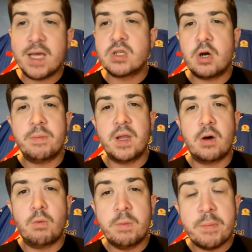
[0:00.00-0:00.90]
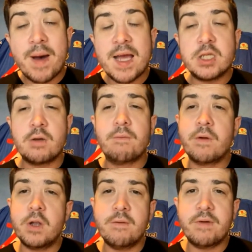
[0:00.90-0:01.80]
Let us know below. We'll be back soon
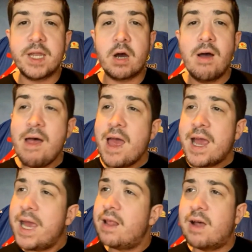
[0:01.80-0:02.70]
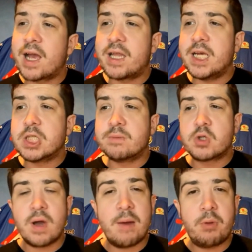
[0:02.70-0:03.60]
for a new video. Hit like and hit
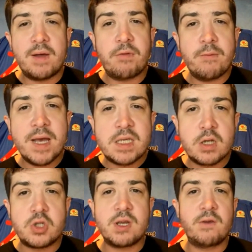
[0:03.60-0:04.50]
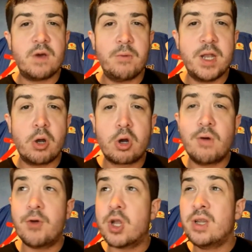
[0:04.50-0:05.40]
subscribe. We'll have the rest of the transfer window
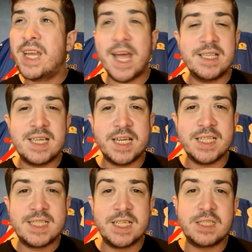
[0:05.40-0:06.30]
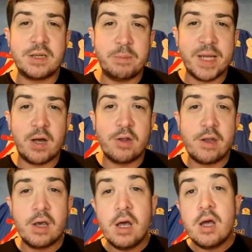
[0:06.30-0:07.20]
covered and the entire season and beyond.